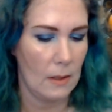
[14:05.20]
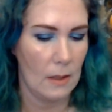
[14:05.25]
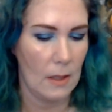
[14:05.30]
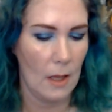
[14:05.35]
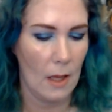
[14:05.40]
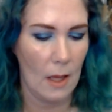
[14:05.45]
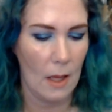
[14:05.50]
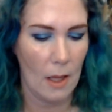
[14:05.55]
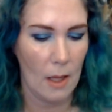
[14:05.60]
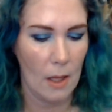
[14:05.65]

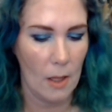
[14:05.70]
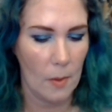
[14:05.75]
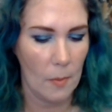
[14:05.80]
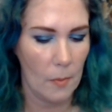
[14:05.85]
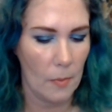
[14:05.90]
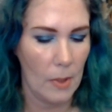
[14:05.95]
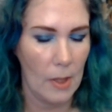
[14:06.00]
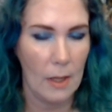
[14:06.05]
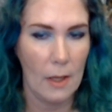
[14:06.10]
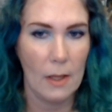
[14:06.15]

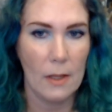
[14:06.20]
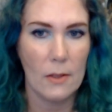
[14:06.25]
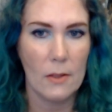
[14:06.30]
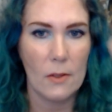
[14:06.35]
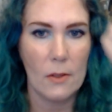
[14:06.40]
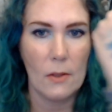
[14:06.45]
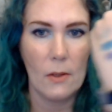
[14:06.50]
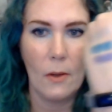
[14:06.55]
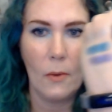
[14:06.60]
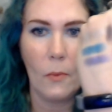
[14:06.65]
Um,
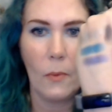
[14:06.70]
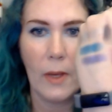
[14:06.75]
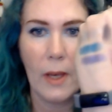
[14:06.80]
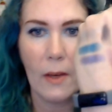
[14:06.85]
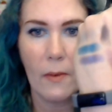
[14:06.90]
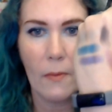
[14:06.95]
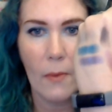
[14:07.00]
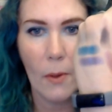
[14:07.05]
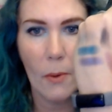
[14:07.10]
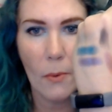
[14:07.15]

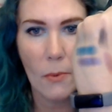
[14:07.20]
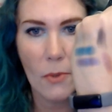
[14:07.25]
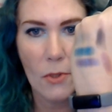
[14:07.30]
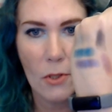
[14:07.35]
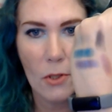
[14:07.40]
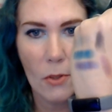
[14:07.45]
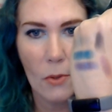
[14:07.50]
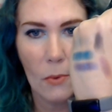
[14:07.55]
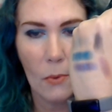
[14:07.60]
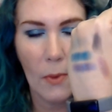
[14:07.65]
have those
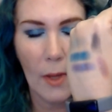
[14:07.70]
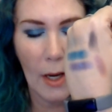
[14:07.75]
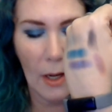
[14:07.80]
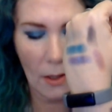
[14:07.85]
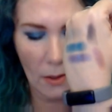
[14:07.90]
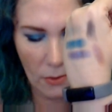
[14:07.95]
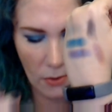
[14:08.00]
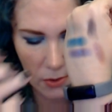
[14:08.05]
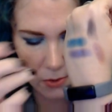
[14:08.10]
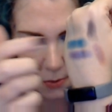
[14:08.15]
two
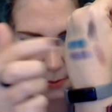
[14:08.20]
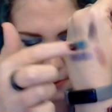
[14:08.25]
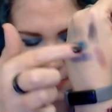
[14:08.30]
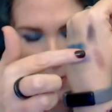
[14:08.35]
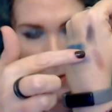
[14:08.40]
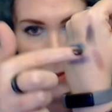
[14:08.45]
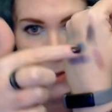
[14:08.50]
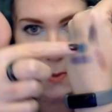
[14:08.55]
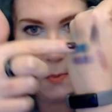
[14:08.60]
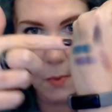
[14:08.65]
there. So
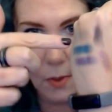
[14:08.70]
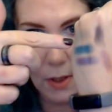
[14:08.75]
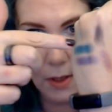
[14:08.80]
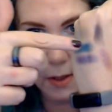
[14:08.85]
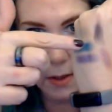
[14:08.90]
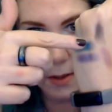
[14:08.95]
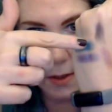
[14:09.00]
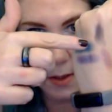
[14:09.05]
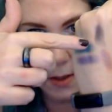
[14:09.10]
this one